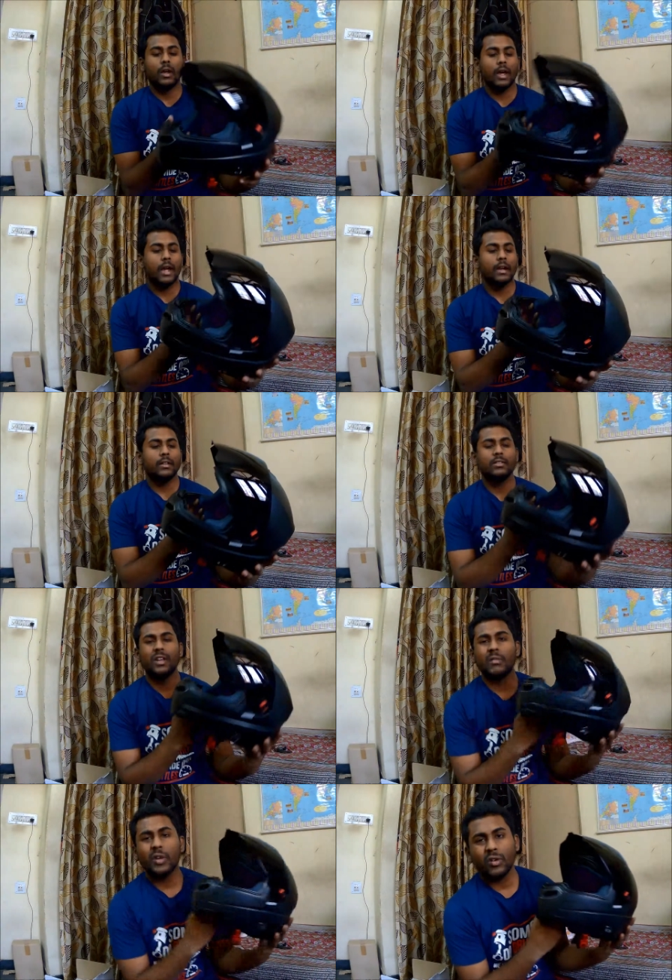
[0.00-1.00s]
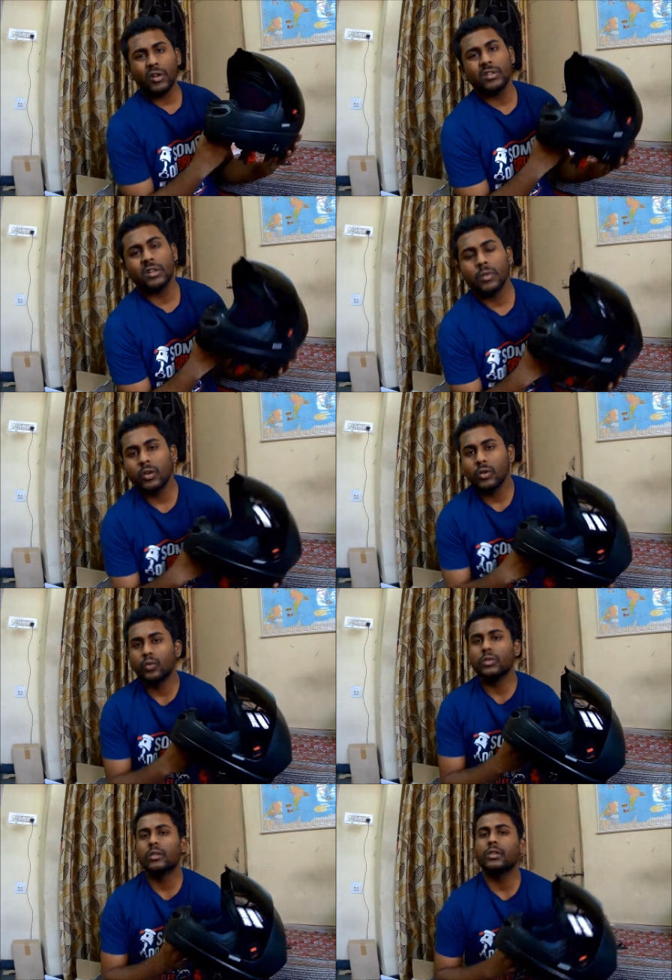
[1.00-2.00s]
and this helmet costs about
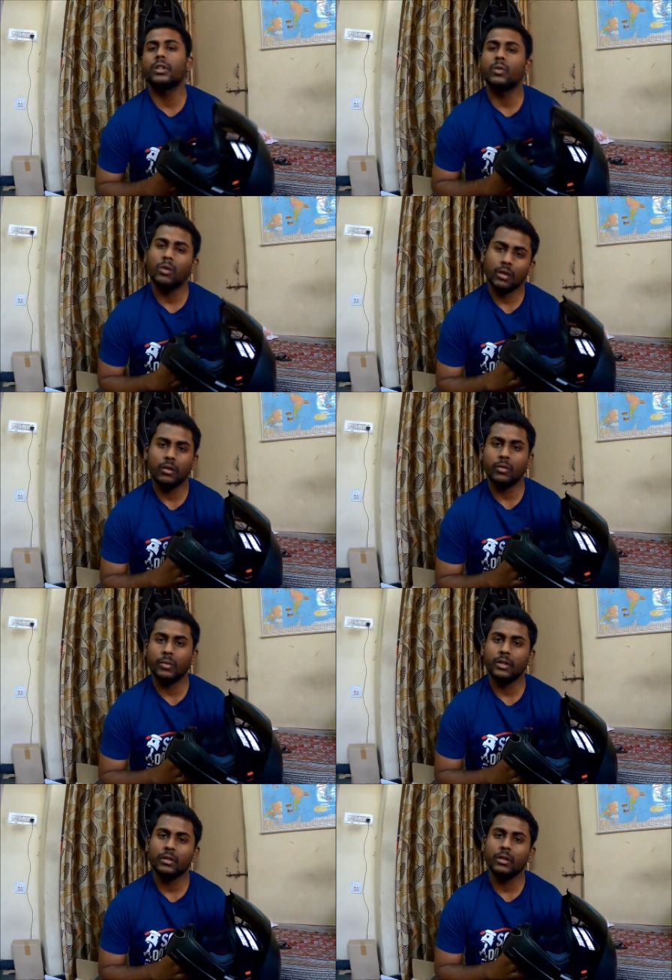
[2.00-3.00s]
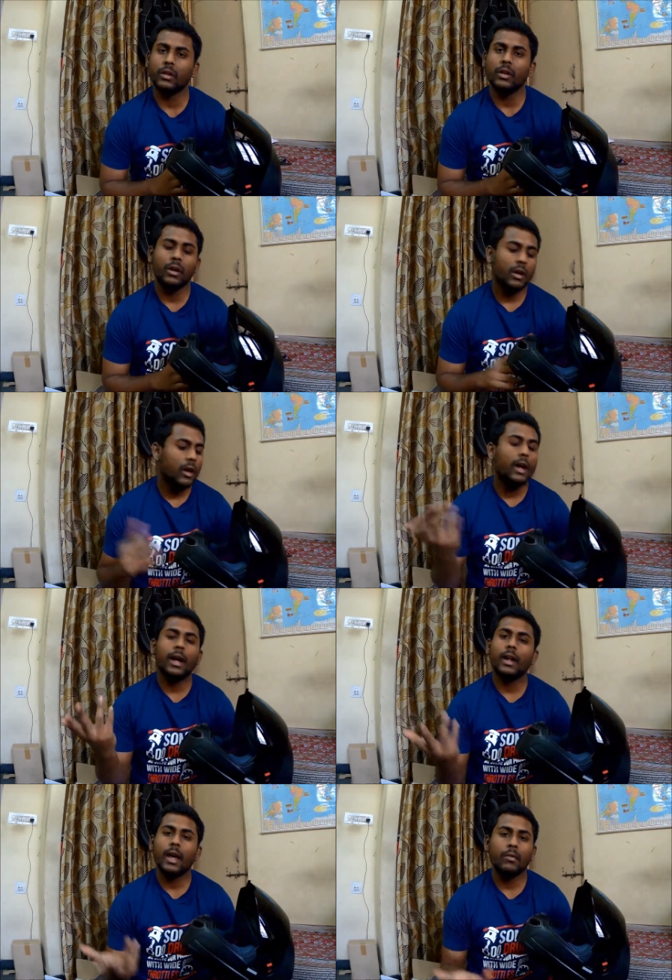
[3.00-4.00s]
2200 rupees
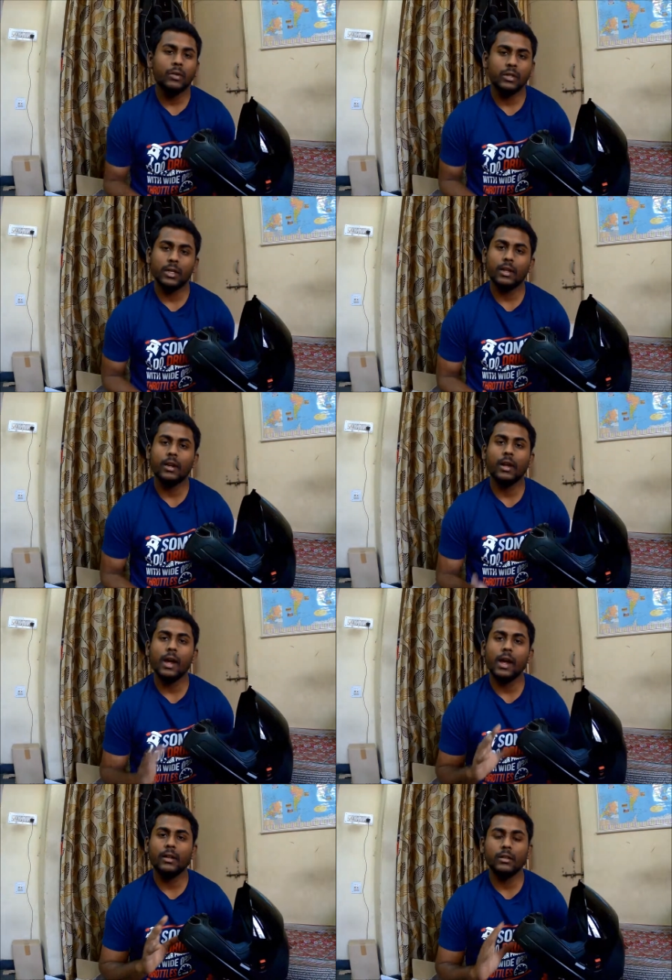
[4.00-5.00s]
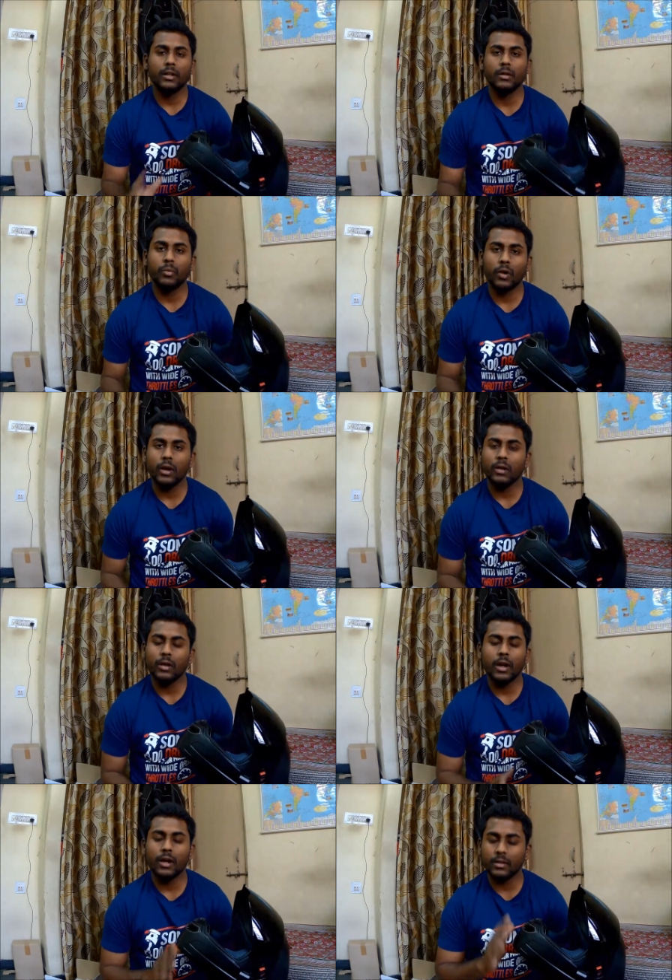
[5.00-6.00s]
and I would say that at that
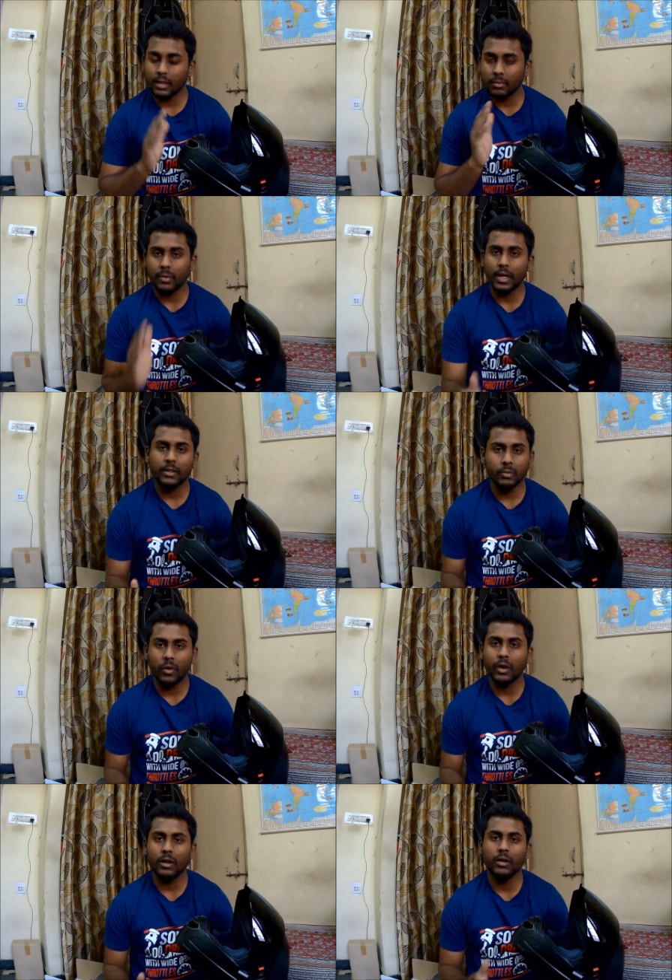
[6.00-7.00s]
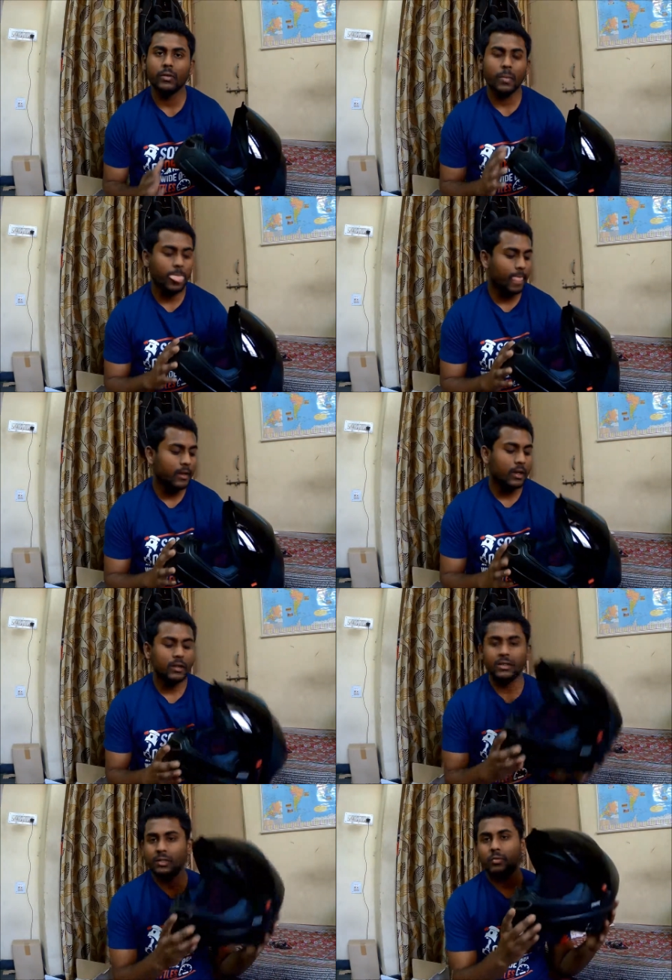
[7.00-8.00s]
at that price point
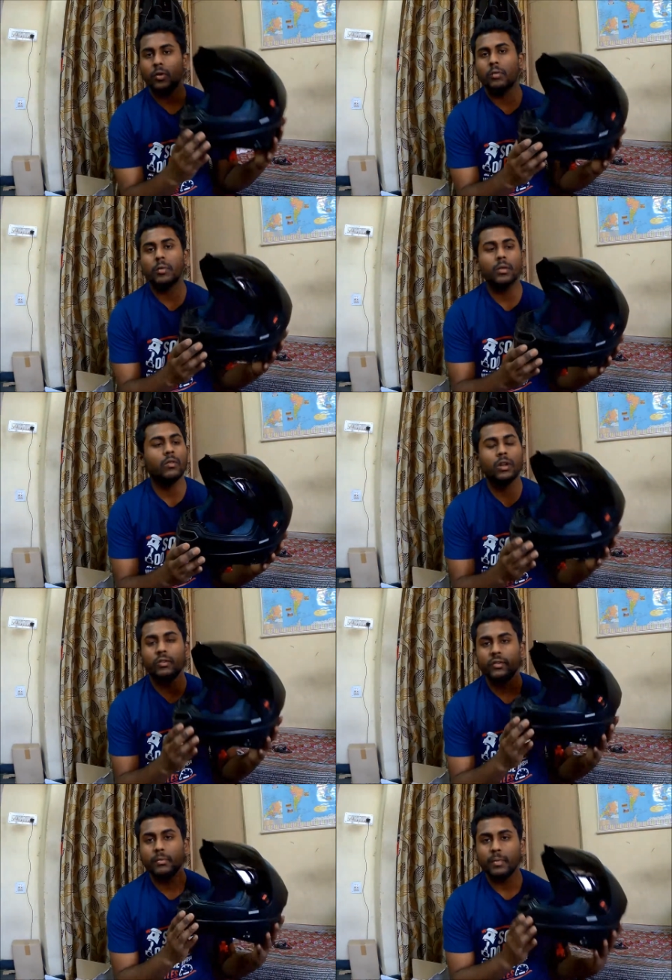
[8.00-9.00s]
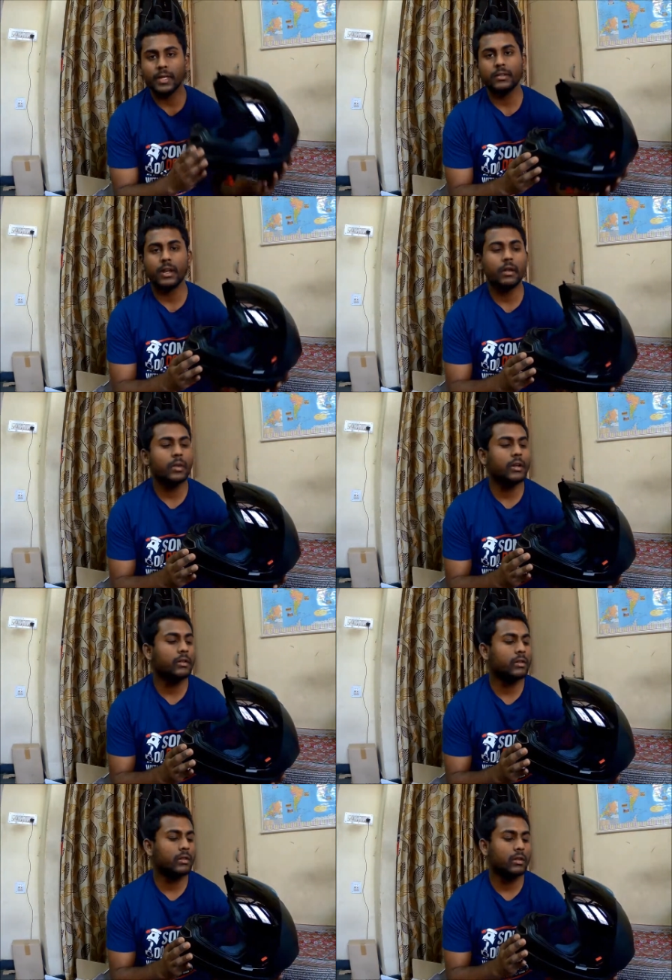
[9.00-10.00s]
this is probably one of the best helmets